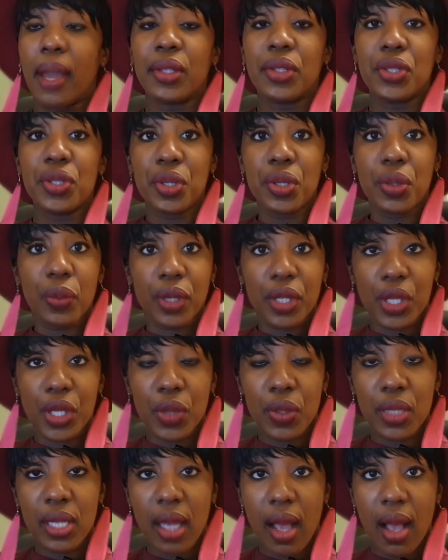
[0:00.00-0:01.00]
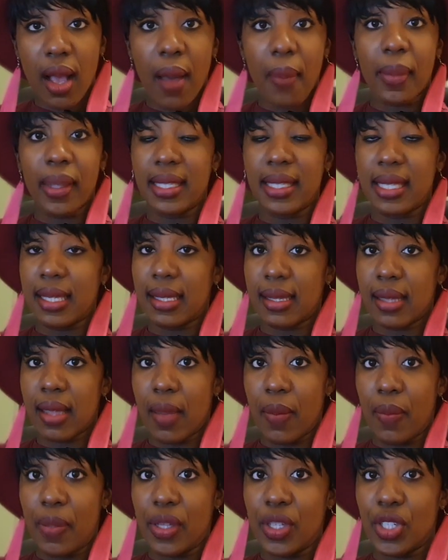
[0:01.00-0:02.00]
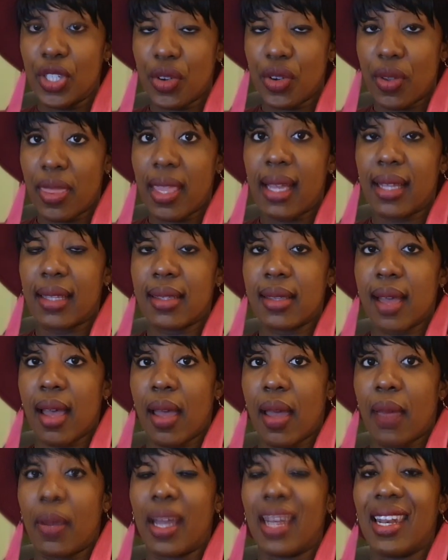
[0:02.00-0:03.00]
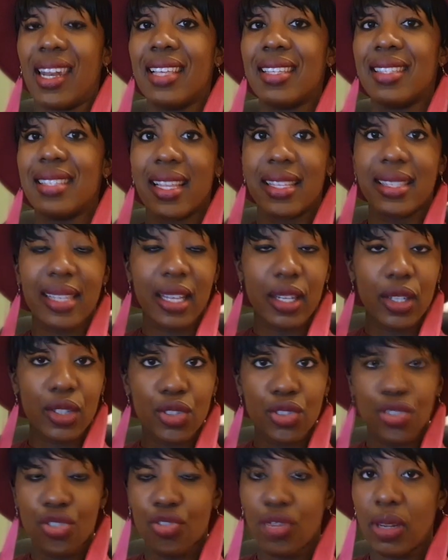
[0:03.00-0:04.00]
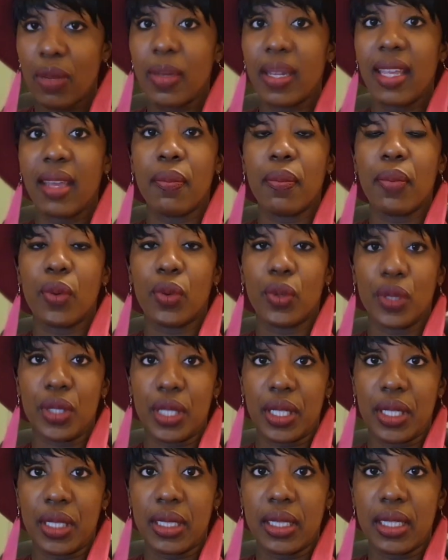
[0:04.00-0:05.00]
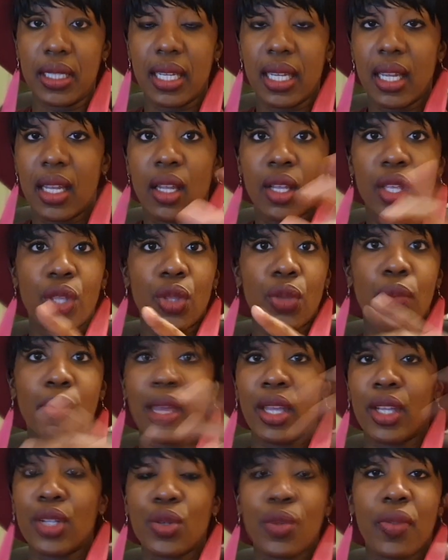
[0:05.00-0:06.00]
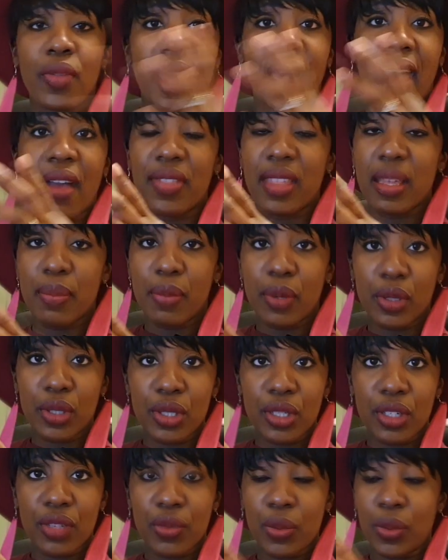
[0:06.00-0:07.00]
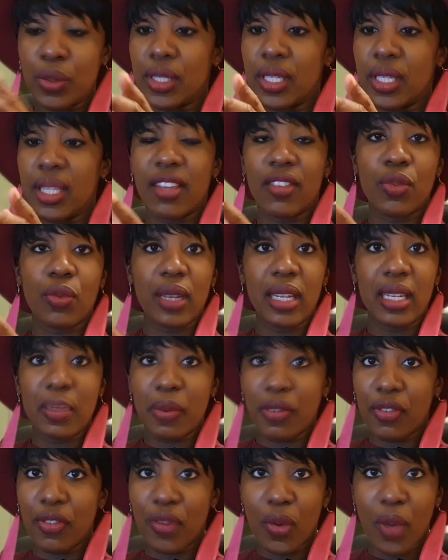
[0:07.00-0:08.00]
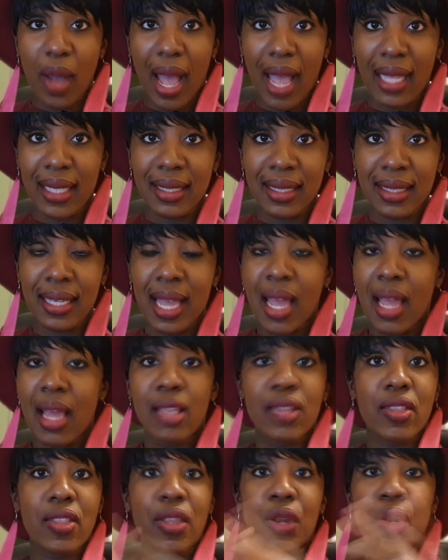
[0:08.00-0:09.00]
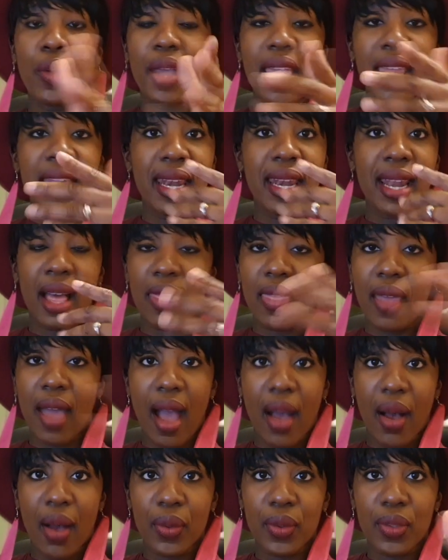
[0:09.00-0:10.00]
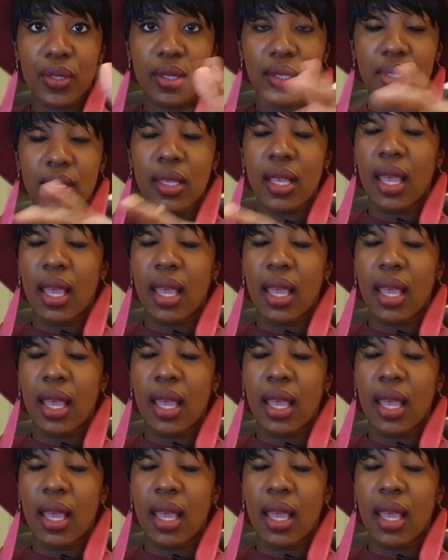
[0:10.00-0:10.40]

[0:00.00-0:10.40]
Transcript: I do not want you to come and disturb me during that time unless it's extremely important. You make sure they have their bottle of water, they've weed beforehand, so they're not in and out the house.